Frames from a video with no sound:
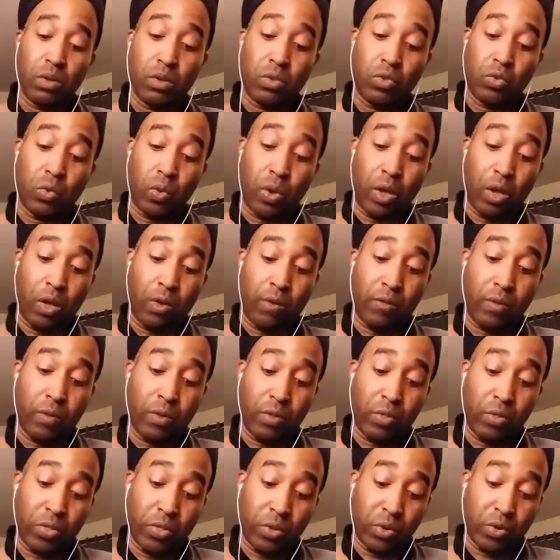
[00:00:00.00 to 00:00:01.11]
12,
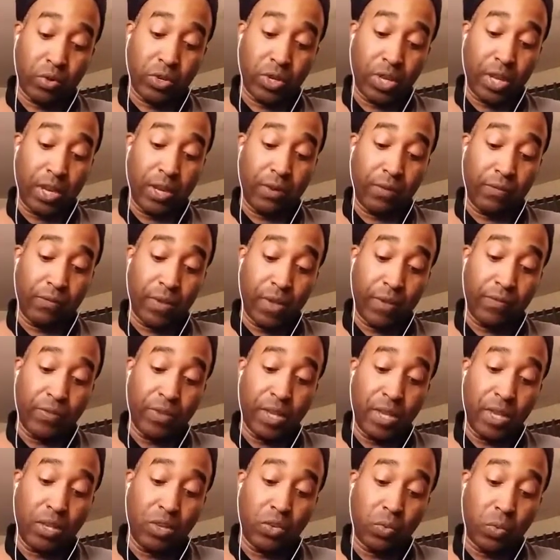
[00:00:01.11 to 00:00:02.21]
13,
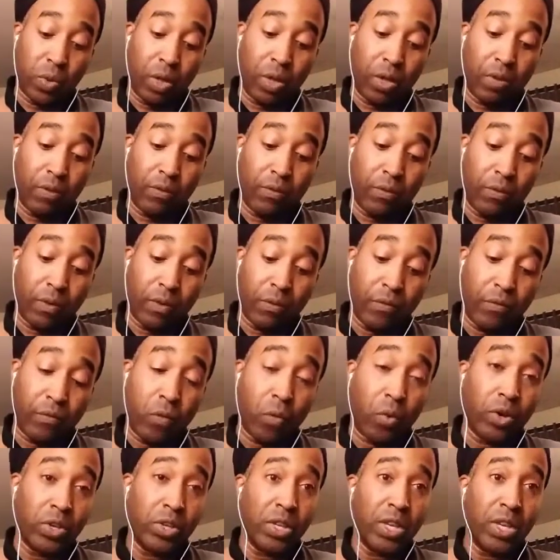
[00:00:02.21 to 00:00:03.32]
15, 12,
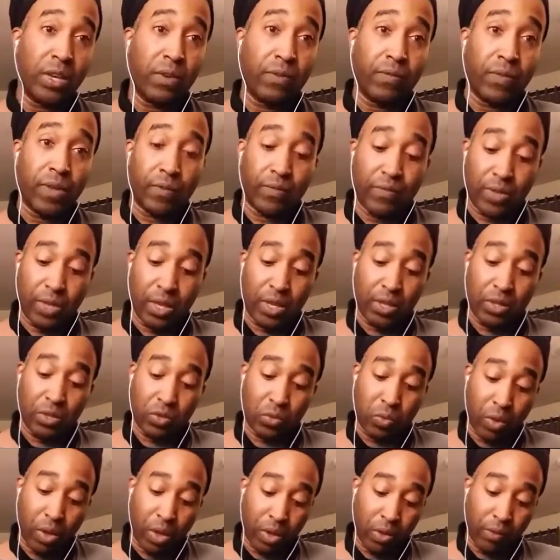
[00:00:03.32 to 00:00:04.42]
14, 15,
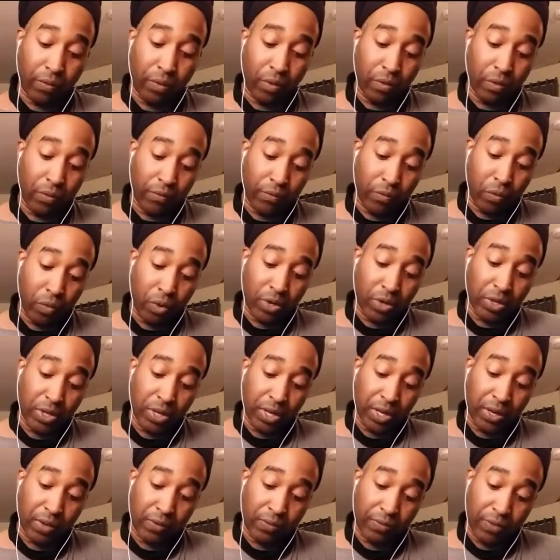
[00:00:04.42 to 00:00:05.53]
12,
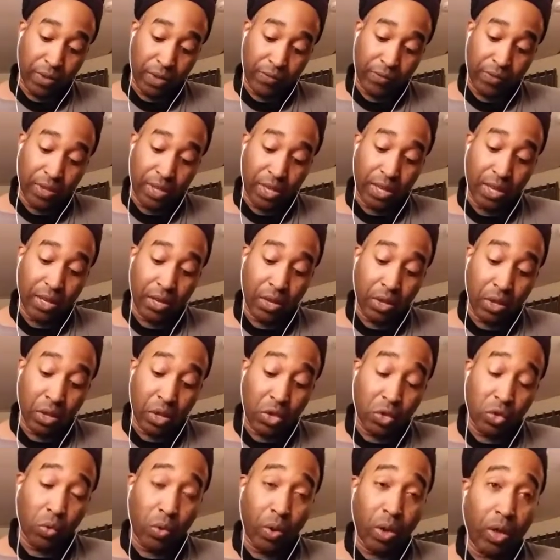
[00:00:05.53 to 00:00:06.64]
14, 15,
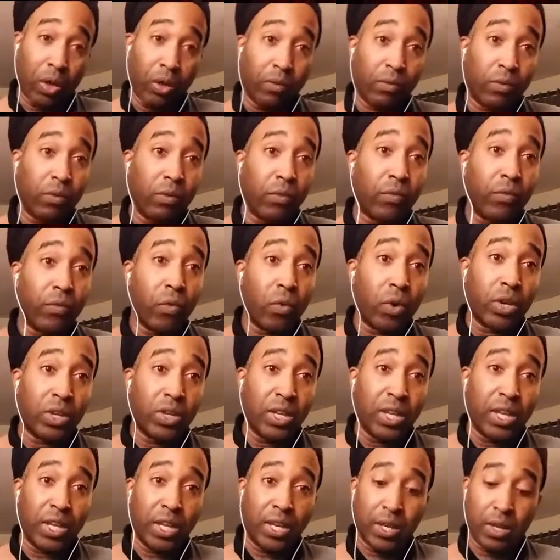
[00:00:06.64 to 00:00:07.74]
12,
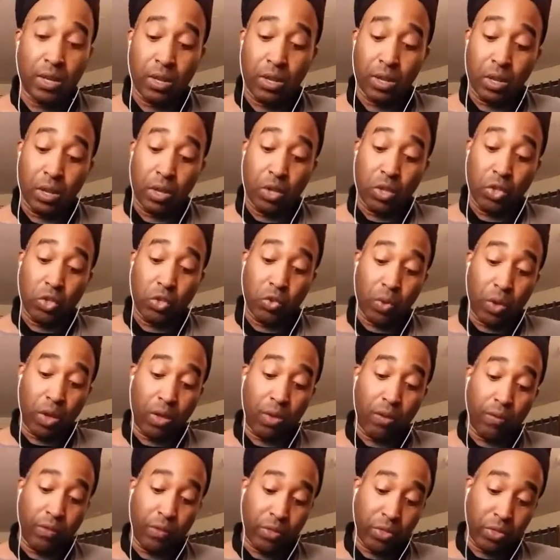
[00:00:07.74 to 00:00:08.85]
14,
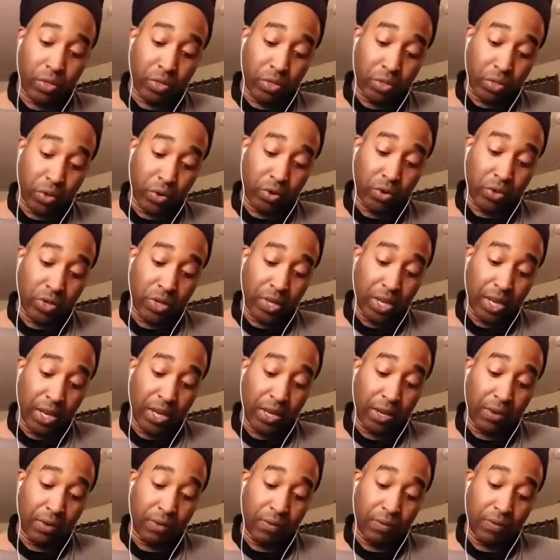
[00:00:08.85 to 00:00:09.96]
12,
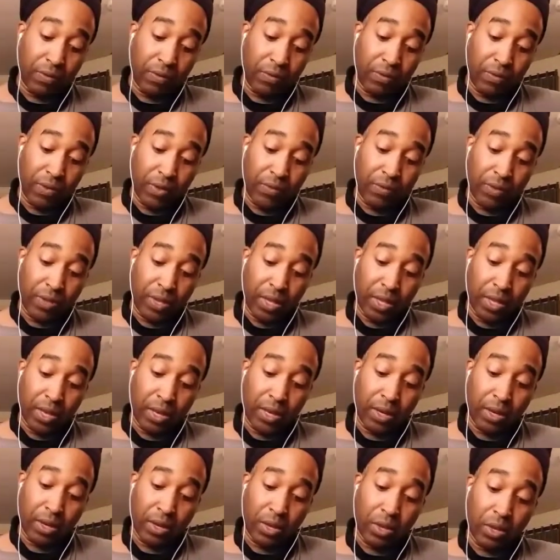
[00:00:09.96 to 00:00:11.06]
13,
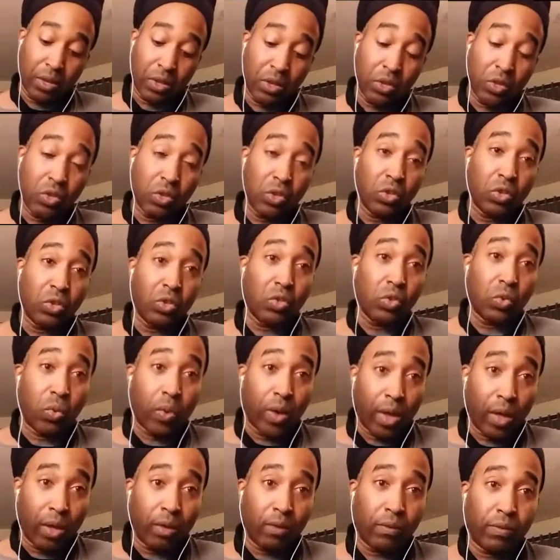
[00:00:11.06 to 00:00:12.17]
15,
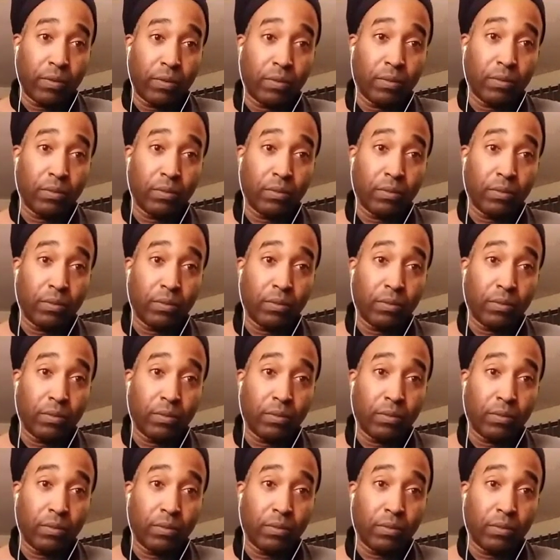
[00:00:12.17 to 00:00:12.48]
12.